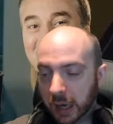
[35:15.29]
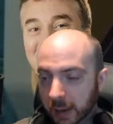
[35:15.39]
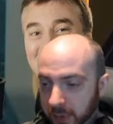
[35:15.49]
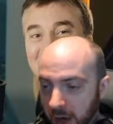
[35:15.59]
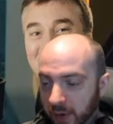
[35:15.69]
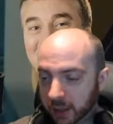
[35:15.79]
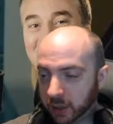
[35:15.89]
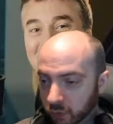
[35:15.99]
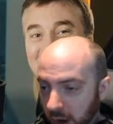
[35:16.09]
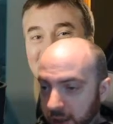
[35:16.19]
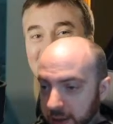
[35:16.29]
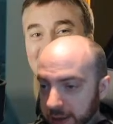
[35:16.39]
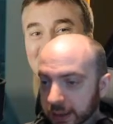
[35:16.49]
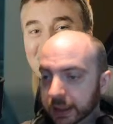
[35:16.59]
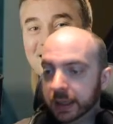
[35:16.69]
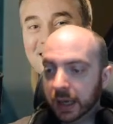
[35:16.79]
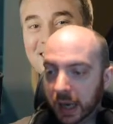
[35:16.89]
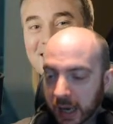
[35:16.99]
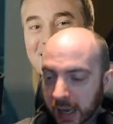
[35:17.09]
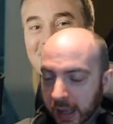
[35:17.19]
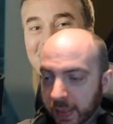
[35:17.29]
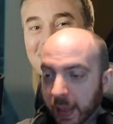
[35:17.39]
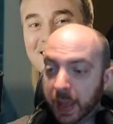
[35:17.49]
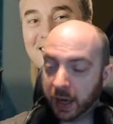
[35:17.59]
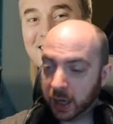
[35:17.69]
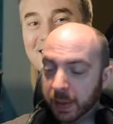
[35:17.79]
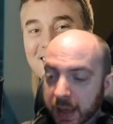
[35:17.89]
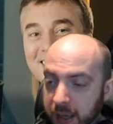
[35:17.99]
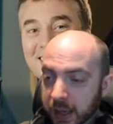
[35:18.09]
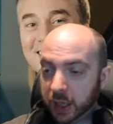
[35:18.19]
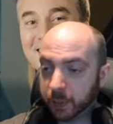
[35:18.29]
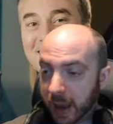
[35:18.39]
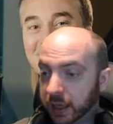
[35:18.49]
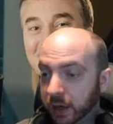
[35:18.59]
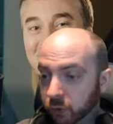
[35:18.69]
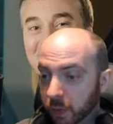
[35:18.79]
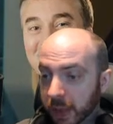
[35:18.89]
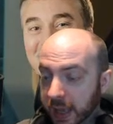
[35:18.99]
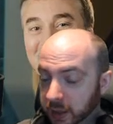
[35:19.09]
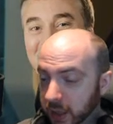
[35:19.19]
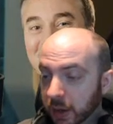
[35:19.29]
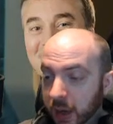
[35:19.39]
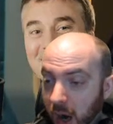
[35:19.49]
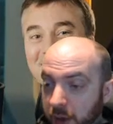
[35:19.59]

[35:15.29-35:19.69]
Derelicts and Rex, and then they're going to be expanding it from there. So I